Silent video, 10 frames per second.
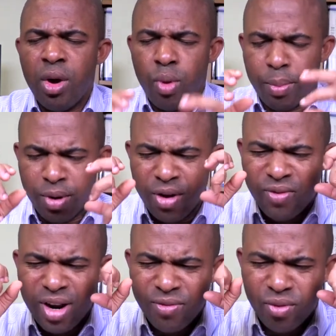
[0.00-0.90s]
We pray,
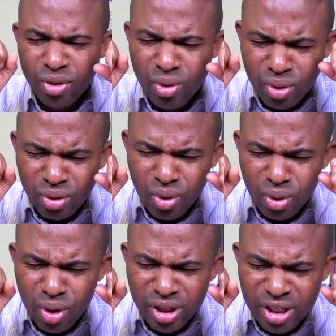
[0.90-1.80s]
Father, for those, oh
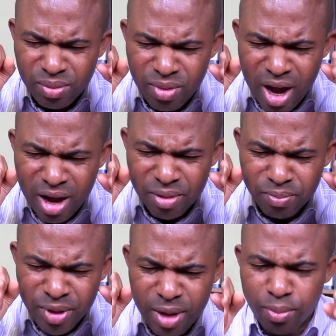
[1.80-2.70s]
Lord, uh,
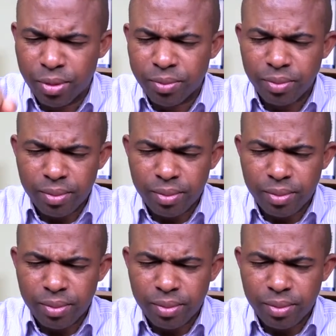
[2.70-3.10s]
people